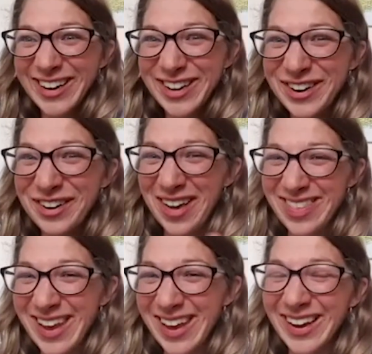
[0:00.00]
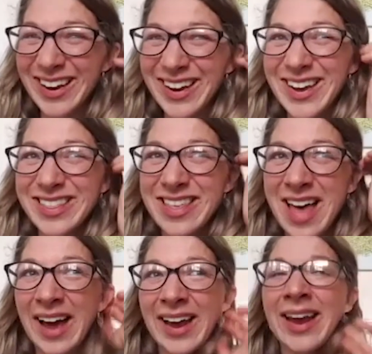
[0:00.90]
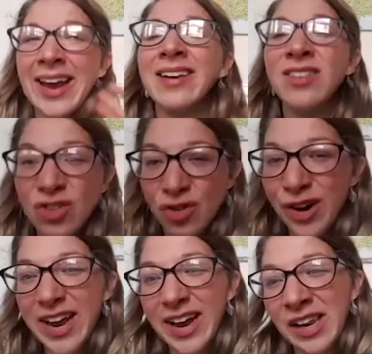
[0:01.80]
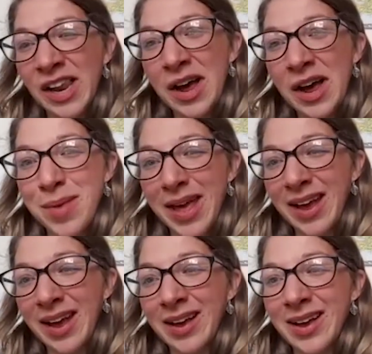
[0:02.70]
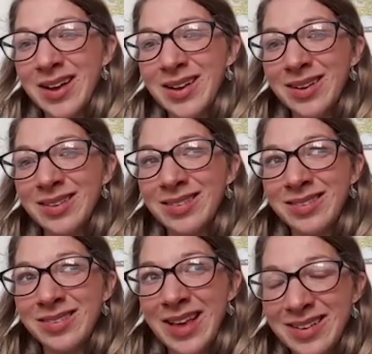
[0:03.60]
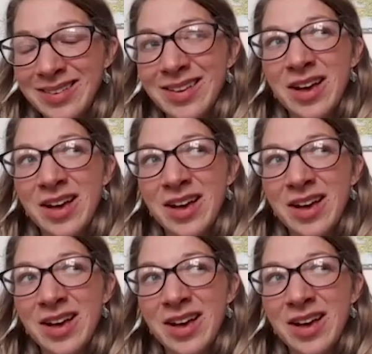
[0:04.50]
I think that history in climbing sits